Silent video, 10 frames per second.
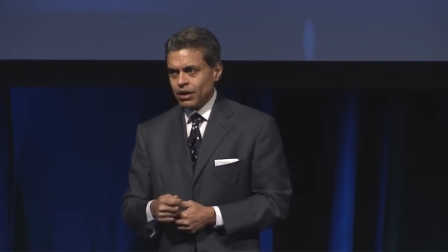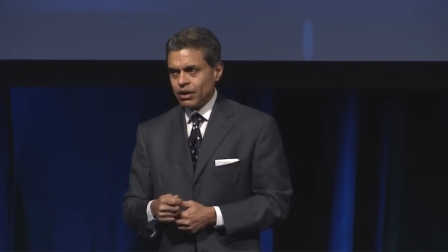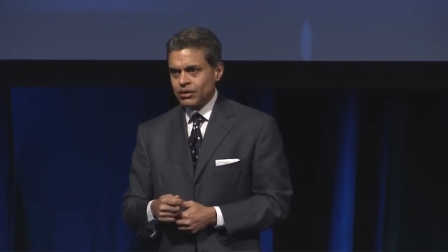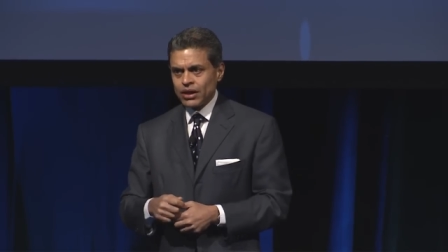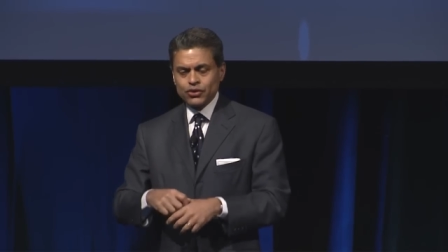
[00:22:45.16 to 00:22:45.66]

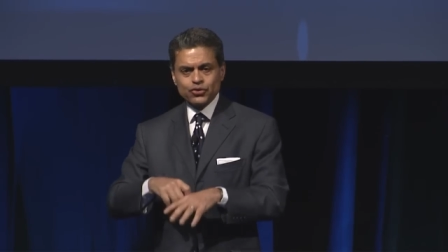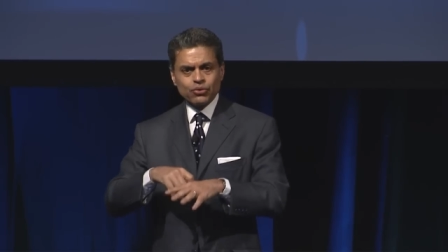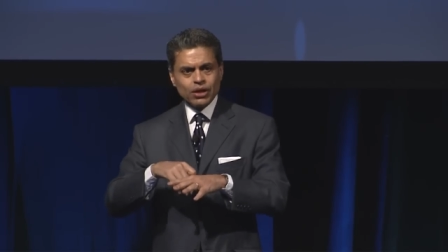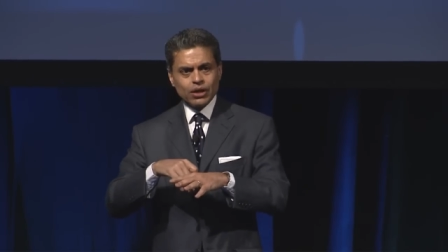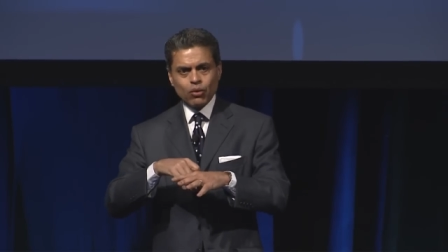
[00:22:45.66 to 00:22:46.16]
that is
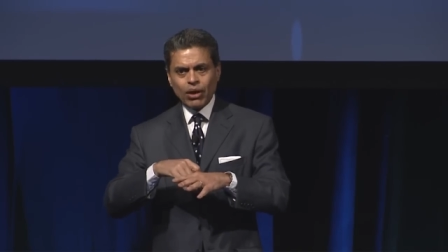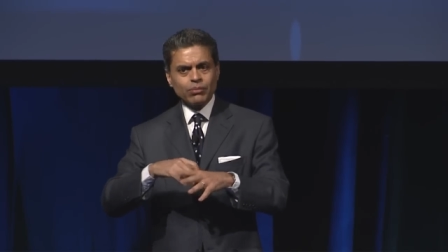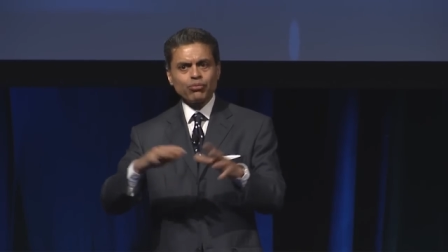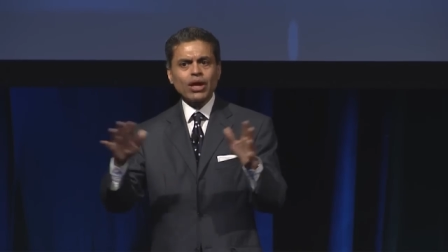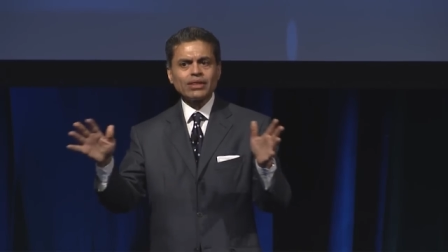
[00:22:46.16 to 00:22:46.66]
really quite
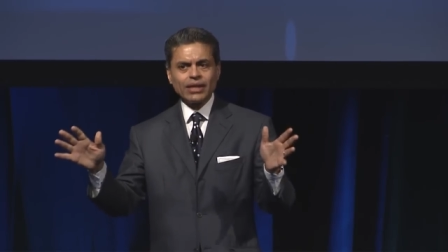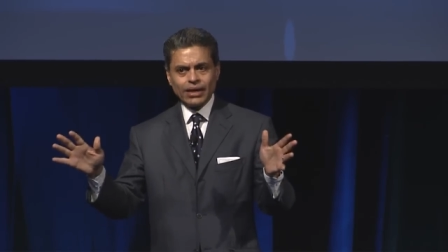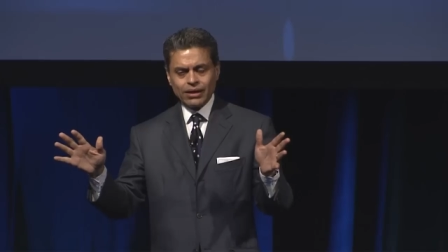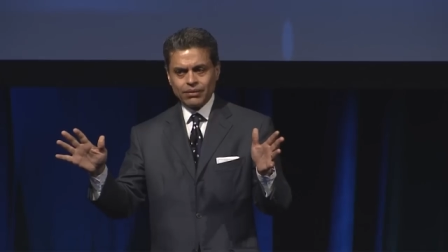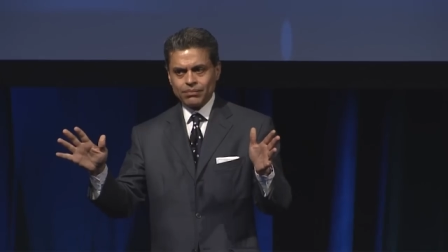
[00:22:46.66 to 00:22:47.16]

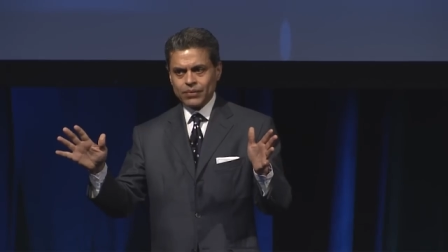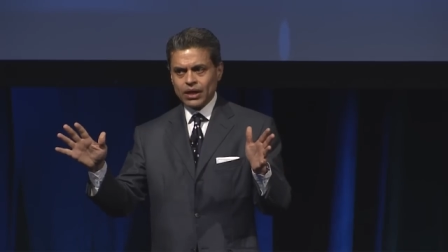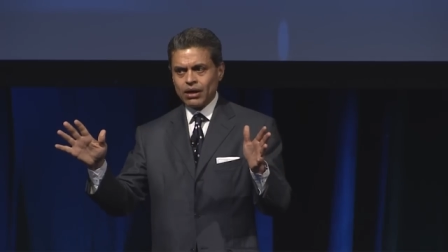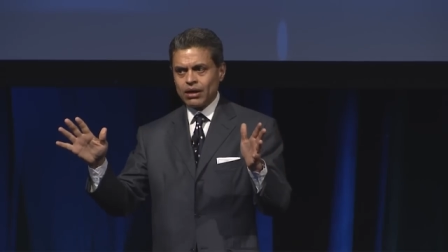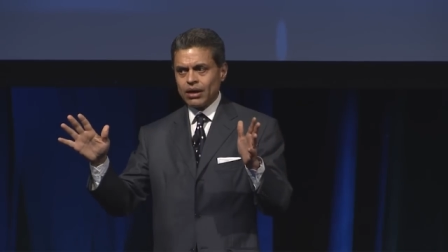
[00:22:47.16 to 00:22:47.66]
breathtaking.
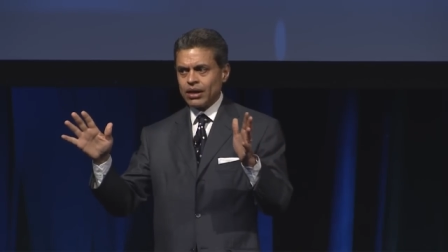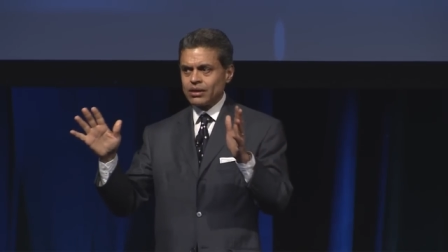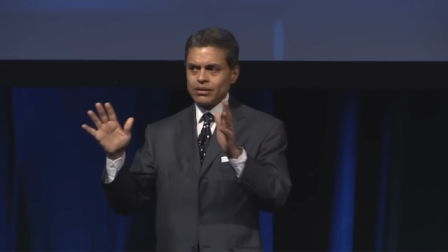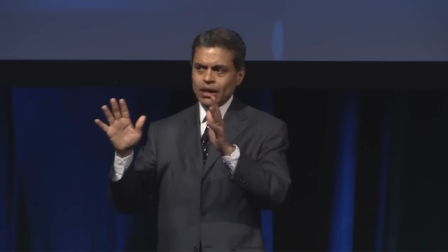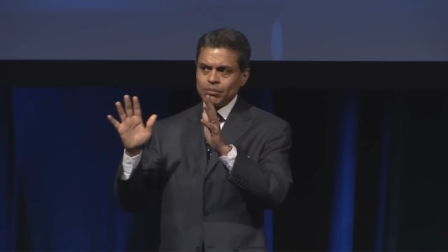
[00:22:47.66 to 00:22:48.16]

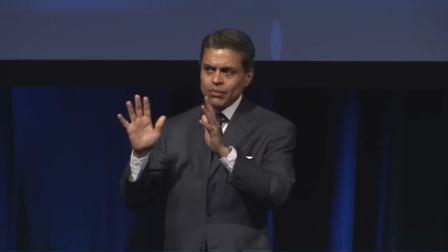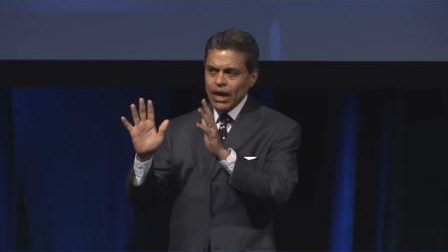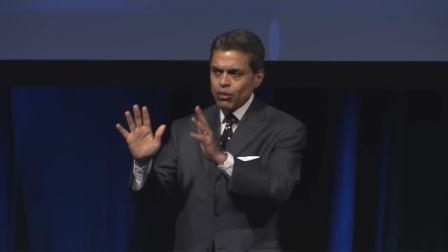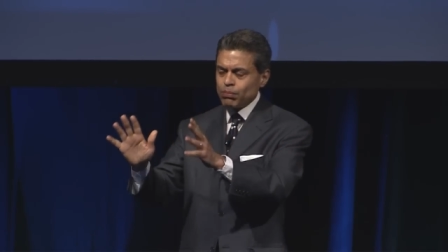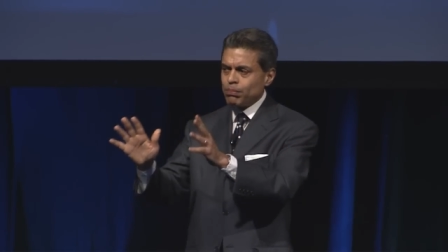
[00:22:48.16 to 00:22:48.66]
I'm
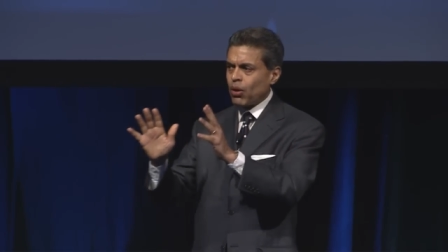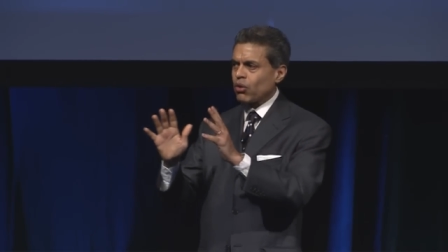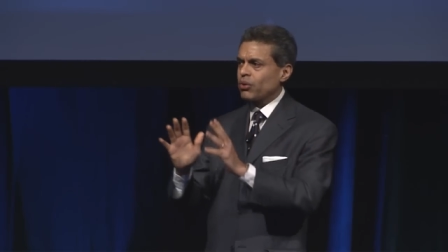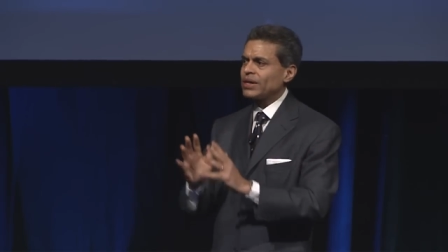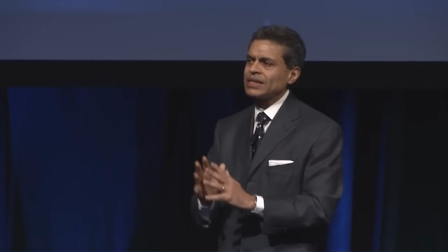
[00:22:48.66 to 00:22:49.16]
now
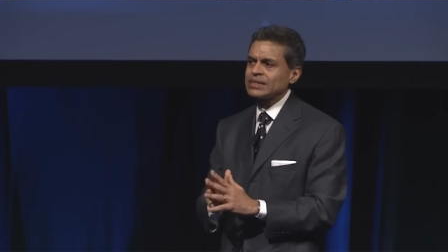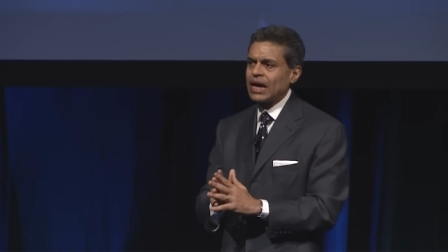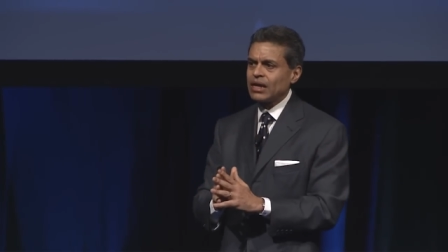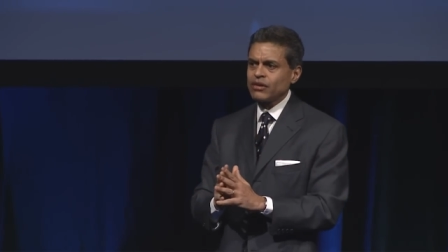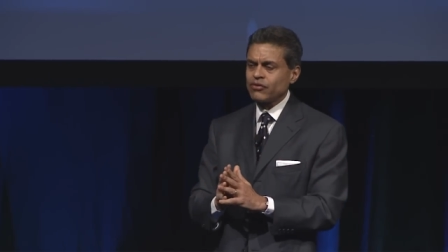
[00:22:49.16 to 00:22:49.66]
borrowing
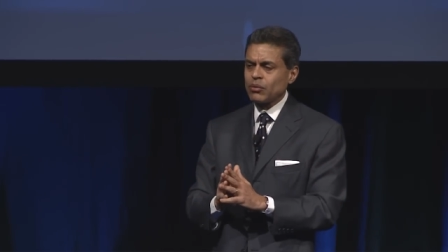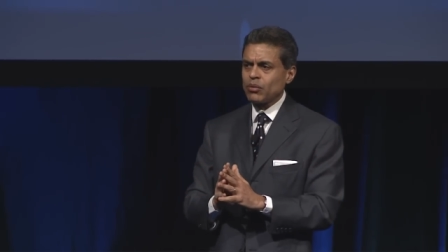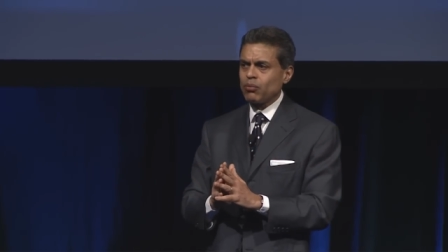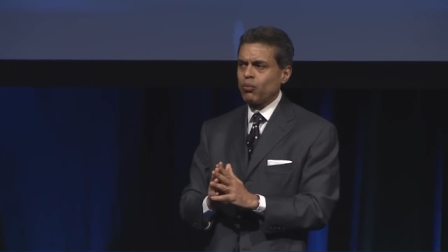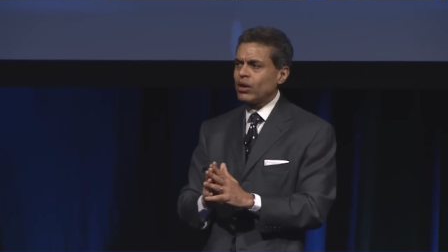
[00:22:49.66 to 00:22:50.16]
entirely from a
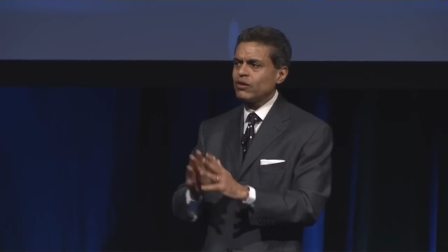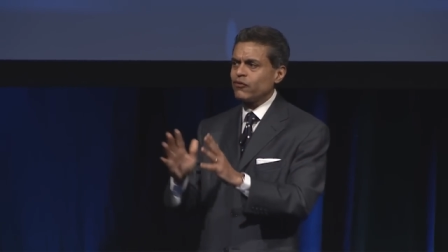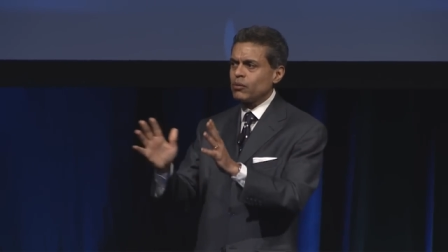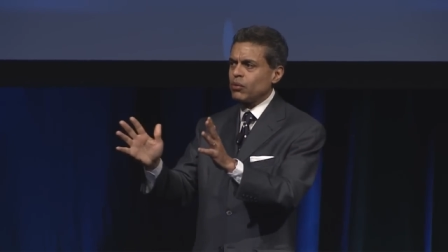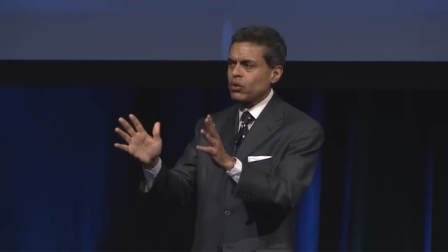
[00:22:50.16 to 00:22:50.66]

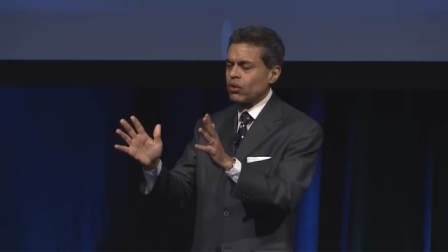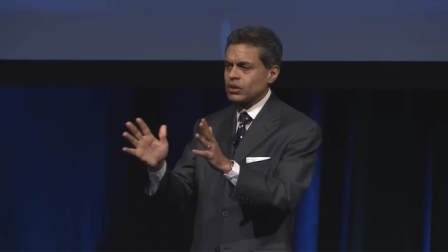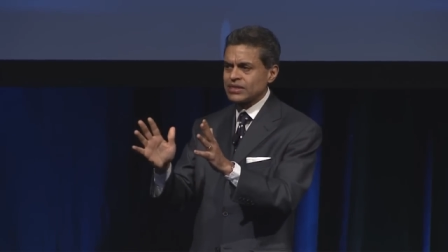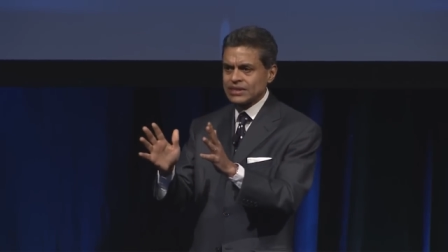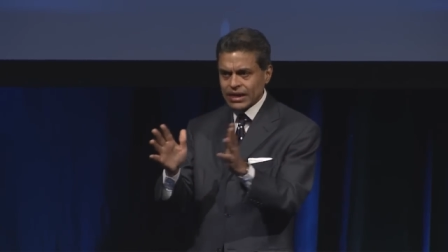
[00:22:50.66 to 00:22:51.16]
wonderful book called
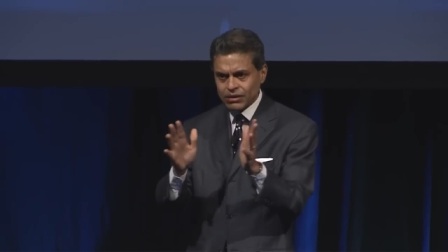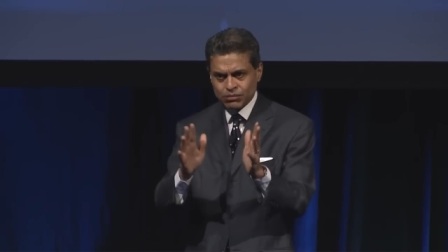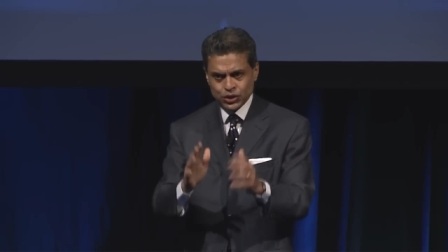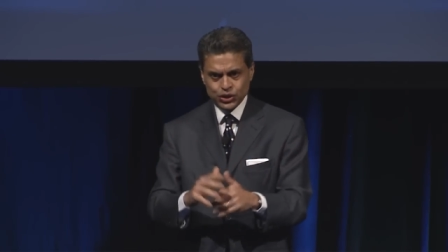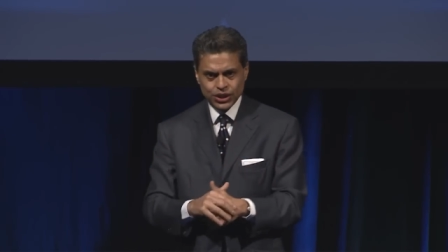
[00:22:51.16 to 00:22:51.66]
The Second
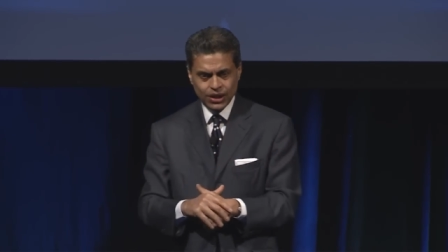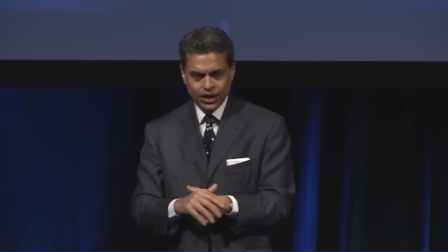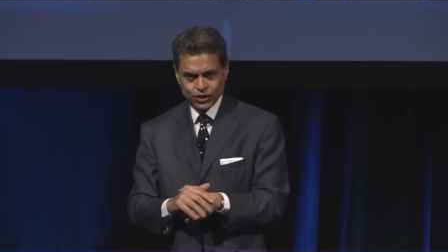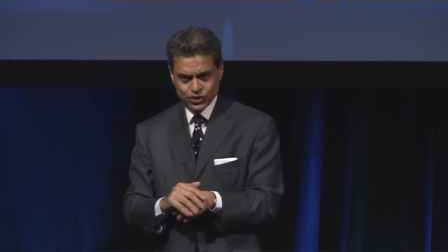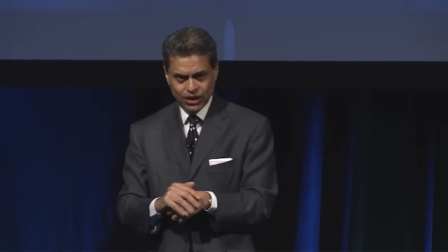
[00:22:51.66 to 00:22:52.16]
Machine
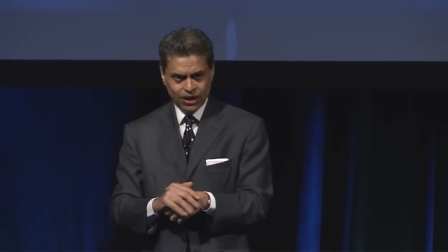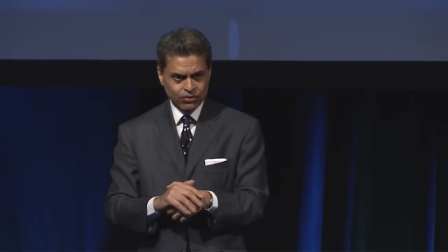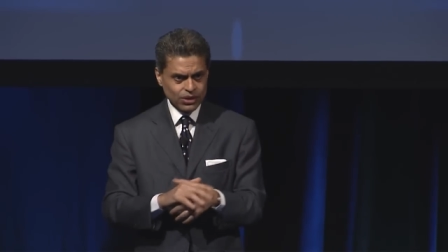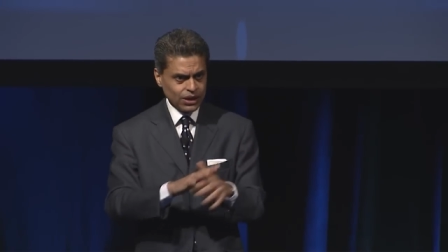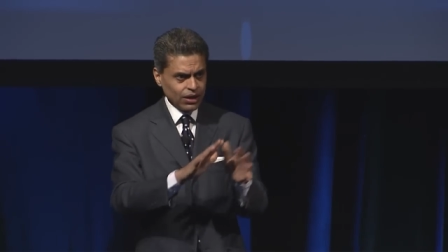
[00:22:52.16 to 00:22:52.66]
Age that I
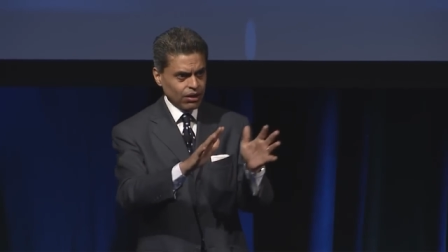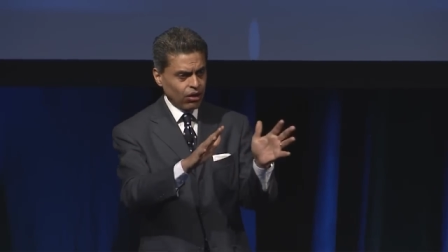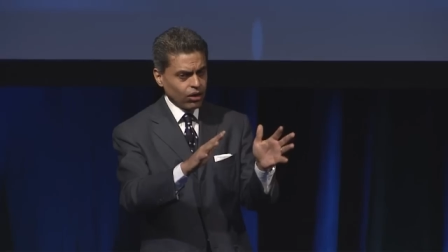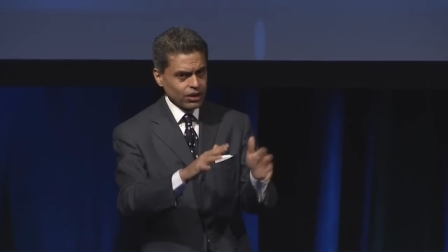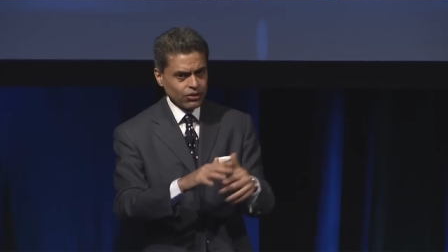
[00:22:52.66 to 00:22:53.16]
really
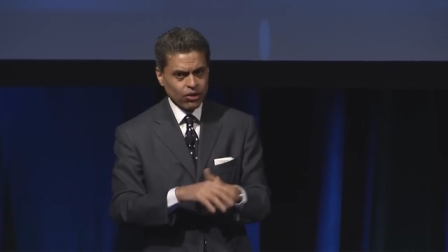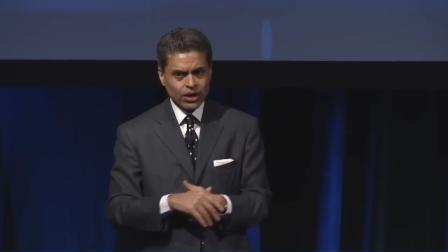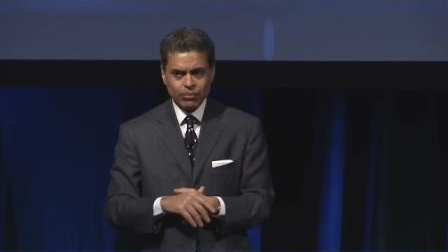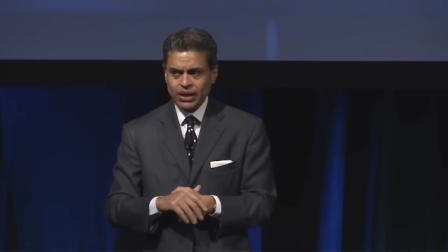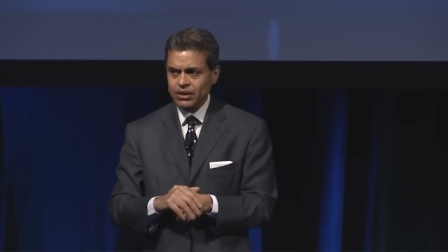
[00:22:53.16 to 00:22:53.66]
heartily
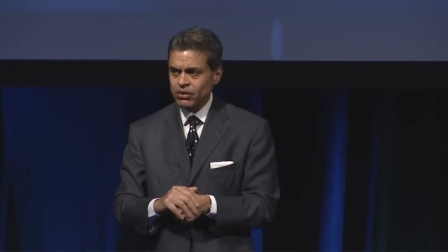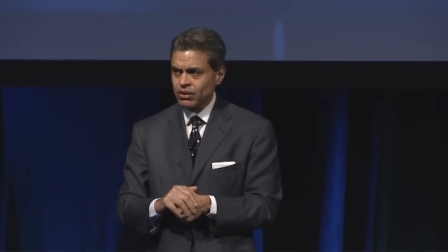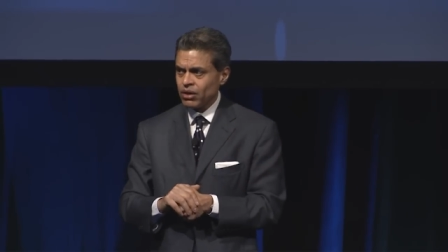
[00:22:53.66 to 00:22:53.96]
recommend that